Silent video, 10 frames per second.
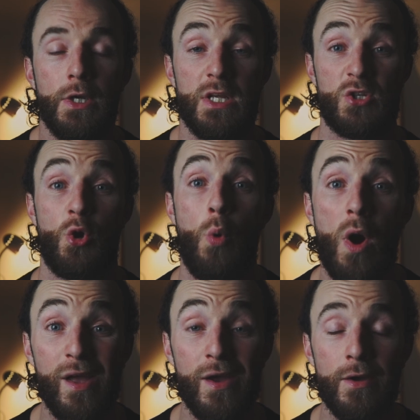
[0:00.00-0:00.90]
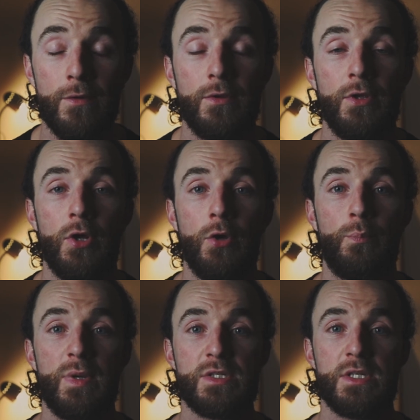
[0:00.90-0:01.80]
it's quiet.
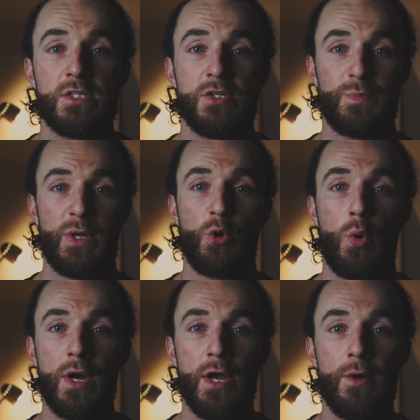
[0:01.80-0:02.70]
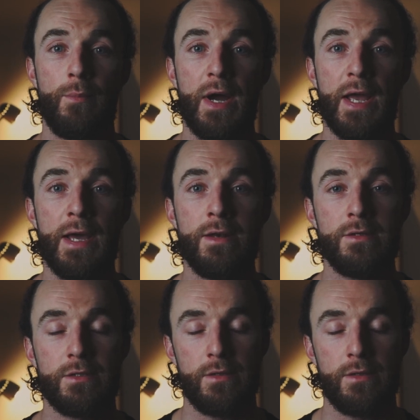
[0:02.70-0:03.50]
Business has been quiet at my end,